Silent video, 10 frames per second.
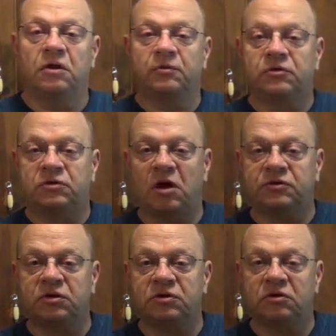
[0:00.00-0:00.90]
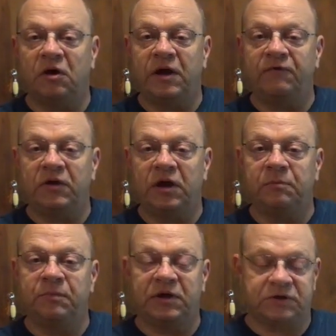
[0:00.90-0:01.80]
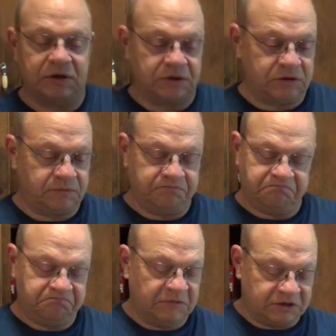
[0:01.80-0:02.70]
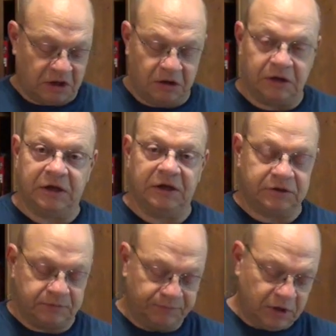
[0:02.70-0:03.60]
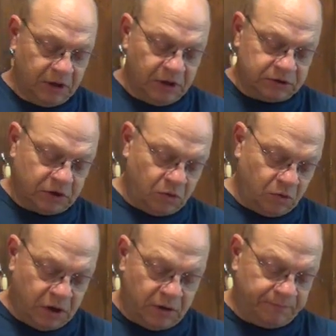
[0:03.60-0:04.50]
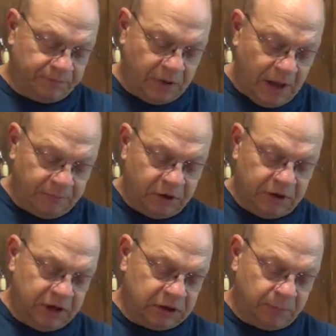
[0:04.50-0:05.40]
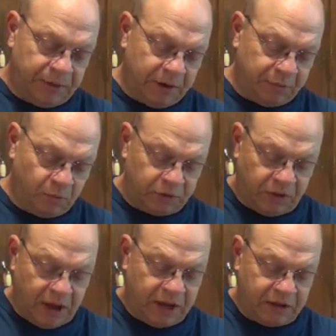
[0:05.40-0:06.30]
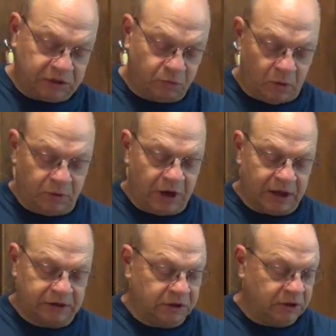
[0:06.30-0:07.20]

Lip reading: sausage, gravy, and biscuits. That's all it is. So I'm going to eat the pepper with that. That's what we like to